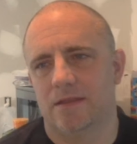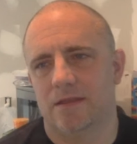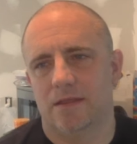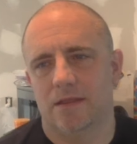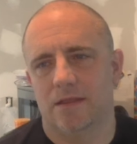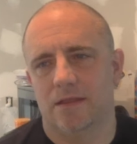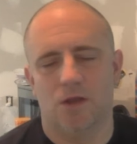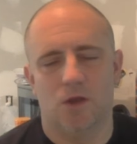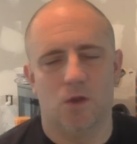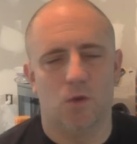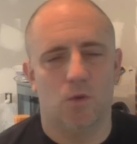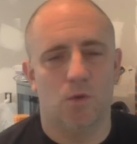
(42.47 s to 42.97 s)

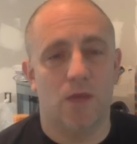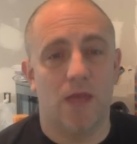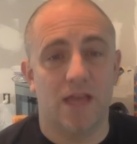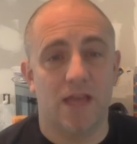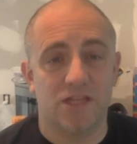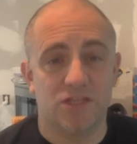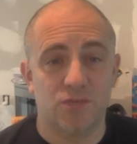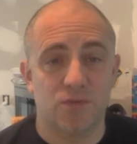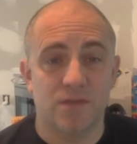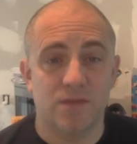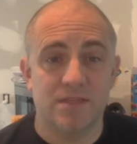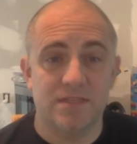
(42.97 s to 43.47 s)
you know,
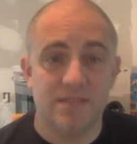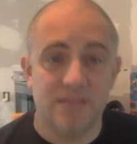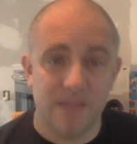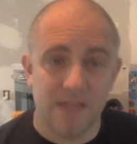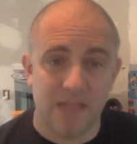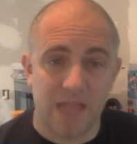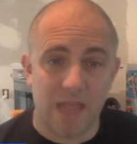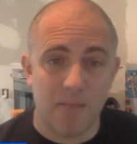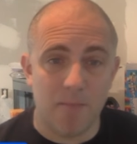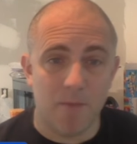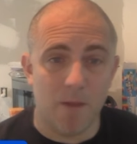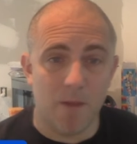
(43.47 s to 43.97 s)
x-rays
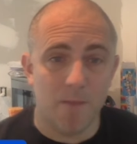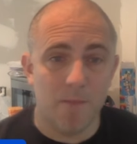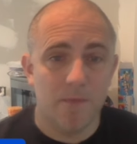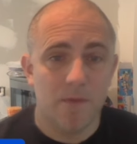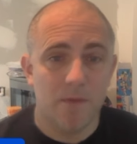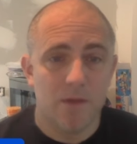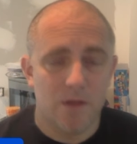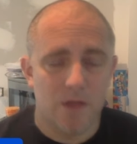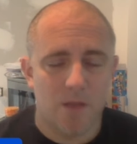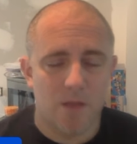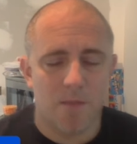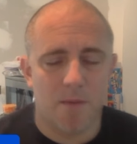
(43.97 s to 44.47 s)
did come up
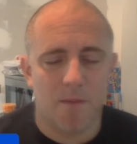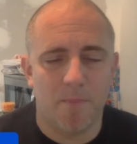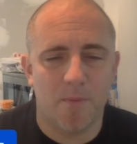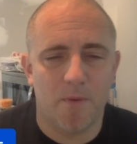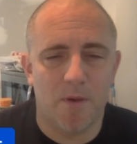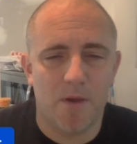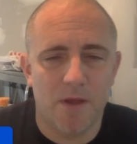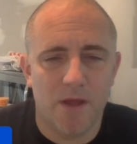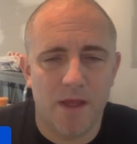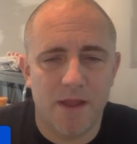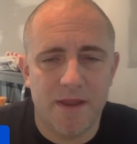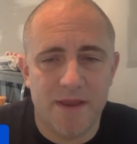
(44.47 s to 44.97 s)
on